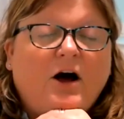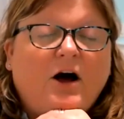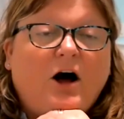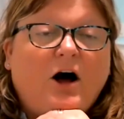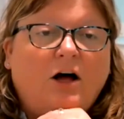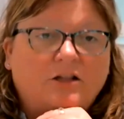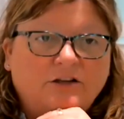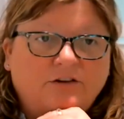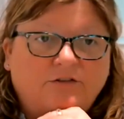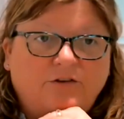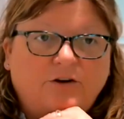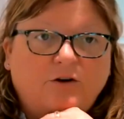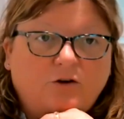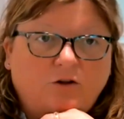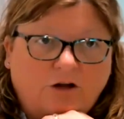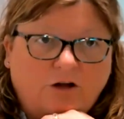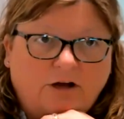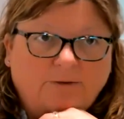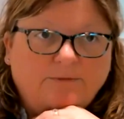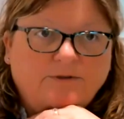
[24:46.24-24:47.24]
all of your
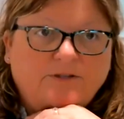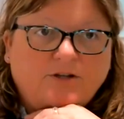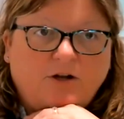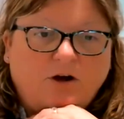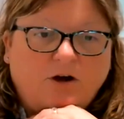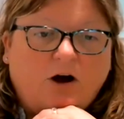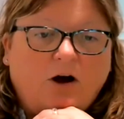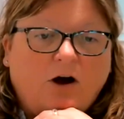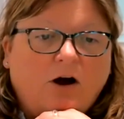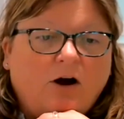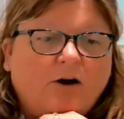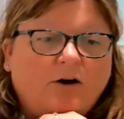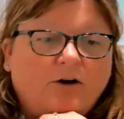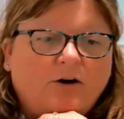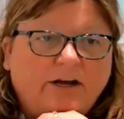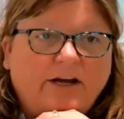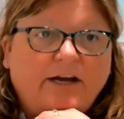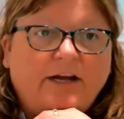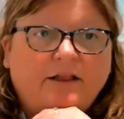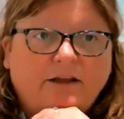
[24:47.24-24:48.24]
clubs
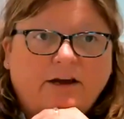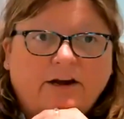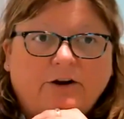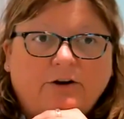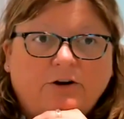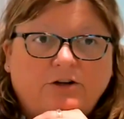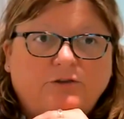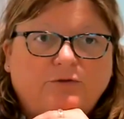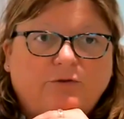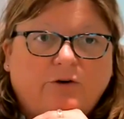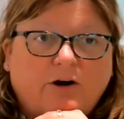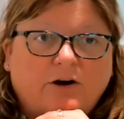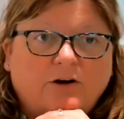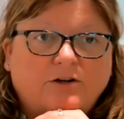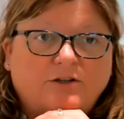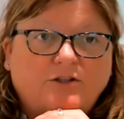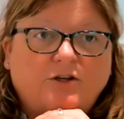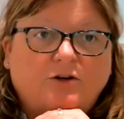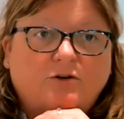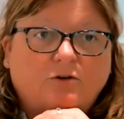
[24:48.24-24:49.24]
are in there as far
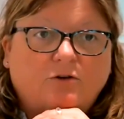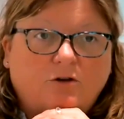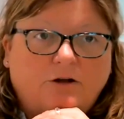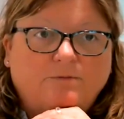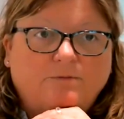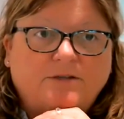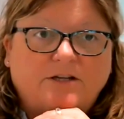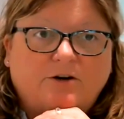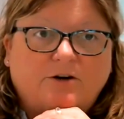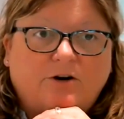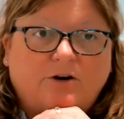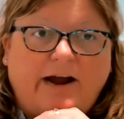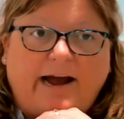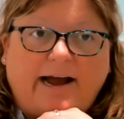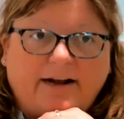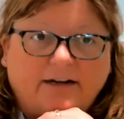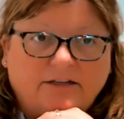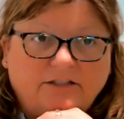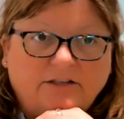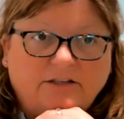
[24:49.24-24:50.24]
as your clubs that are
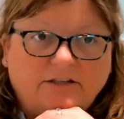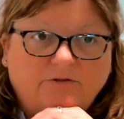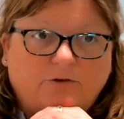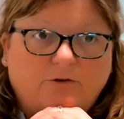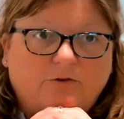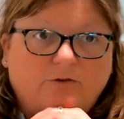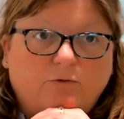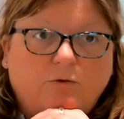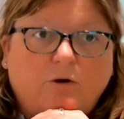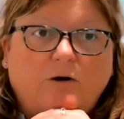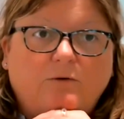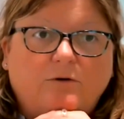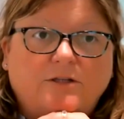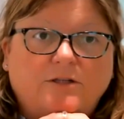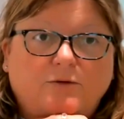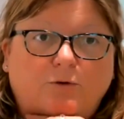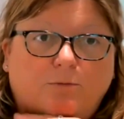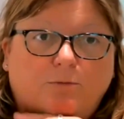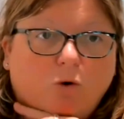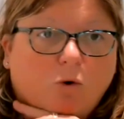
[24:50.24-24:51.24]
active or what
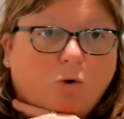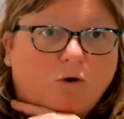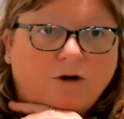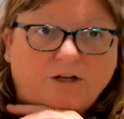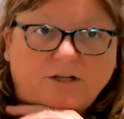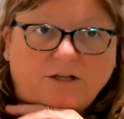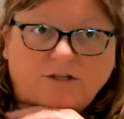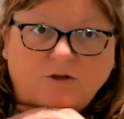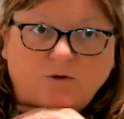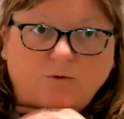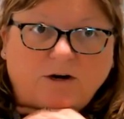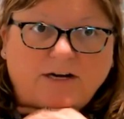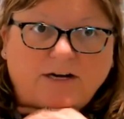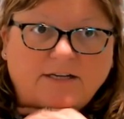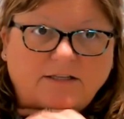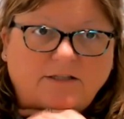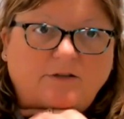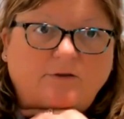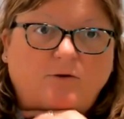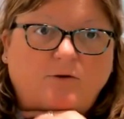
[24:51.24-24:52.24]
was reported to
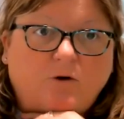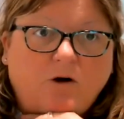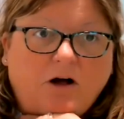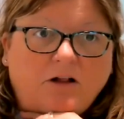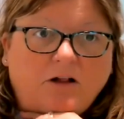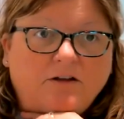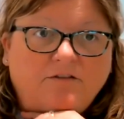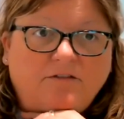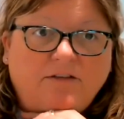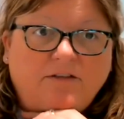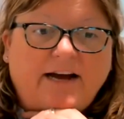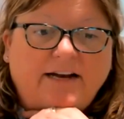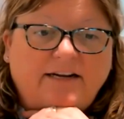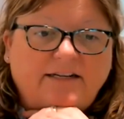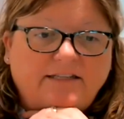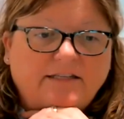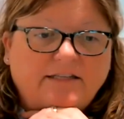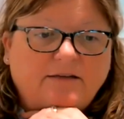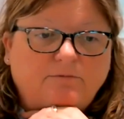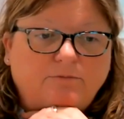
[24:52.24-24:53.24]
us. So all of that
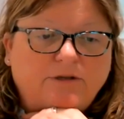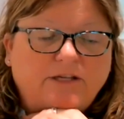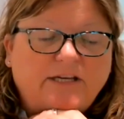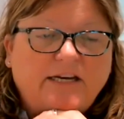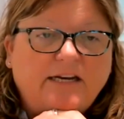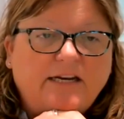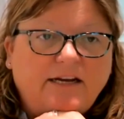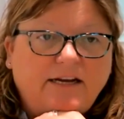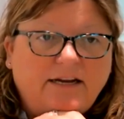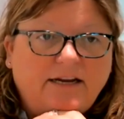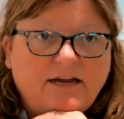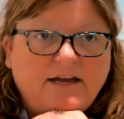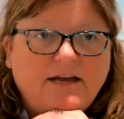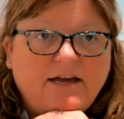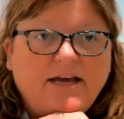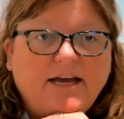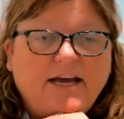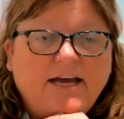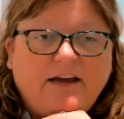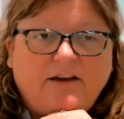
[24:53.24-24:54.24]
is completed.
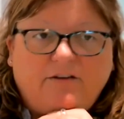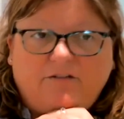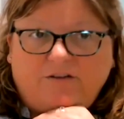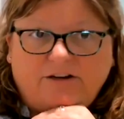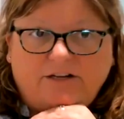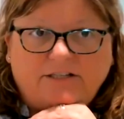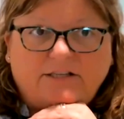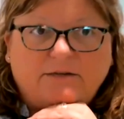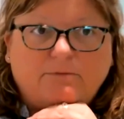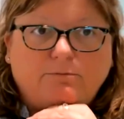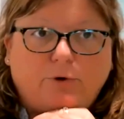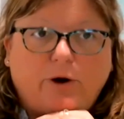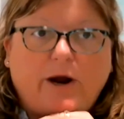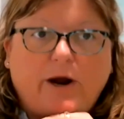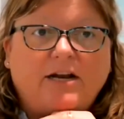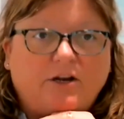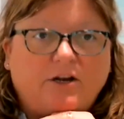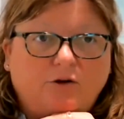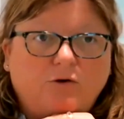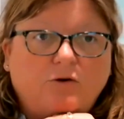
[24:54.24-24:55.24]
If it is a
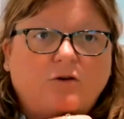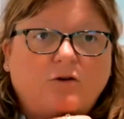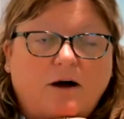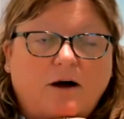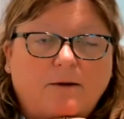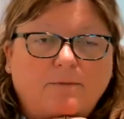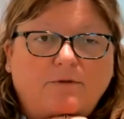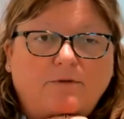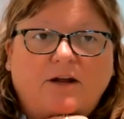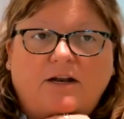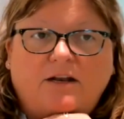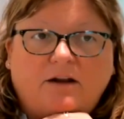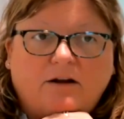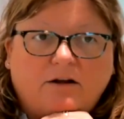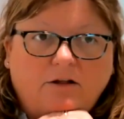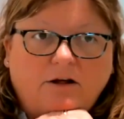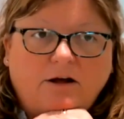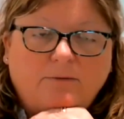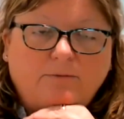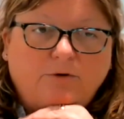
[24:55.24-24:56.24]
brand new club, then the
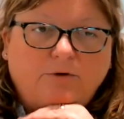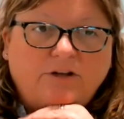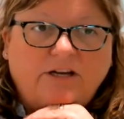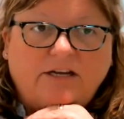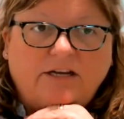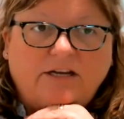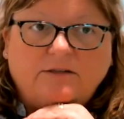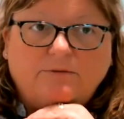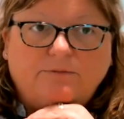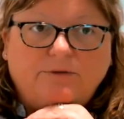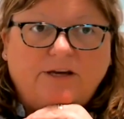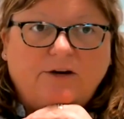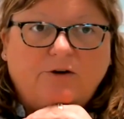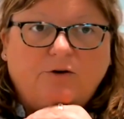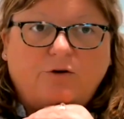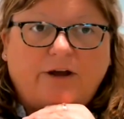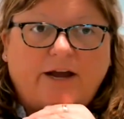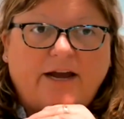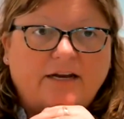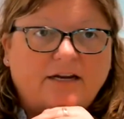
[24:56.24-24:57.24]
club would need to be
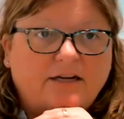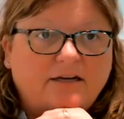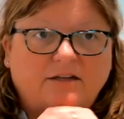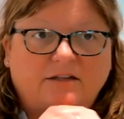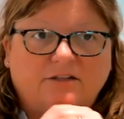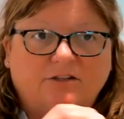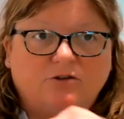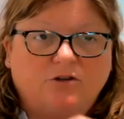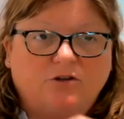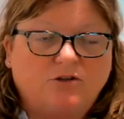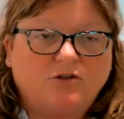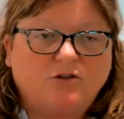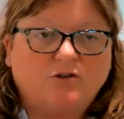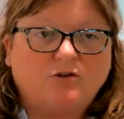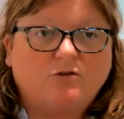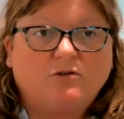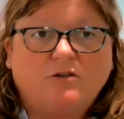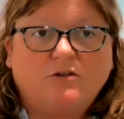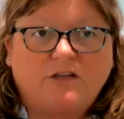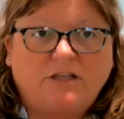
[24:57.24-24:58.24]
created, and you can
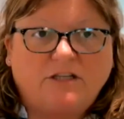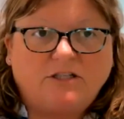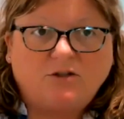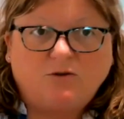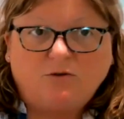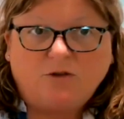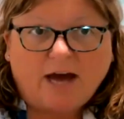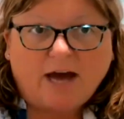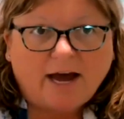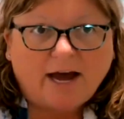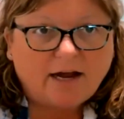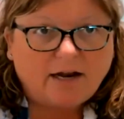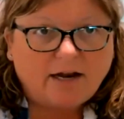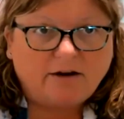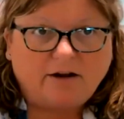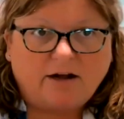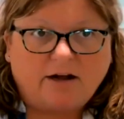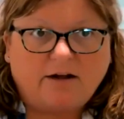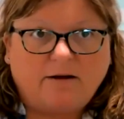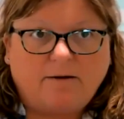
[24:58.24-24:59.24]
certainly do that.
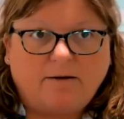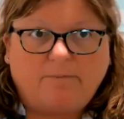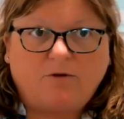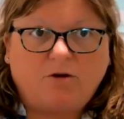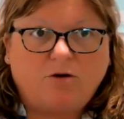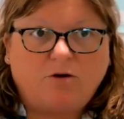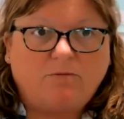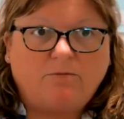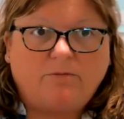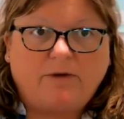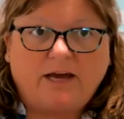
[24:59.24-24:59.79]
You can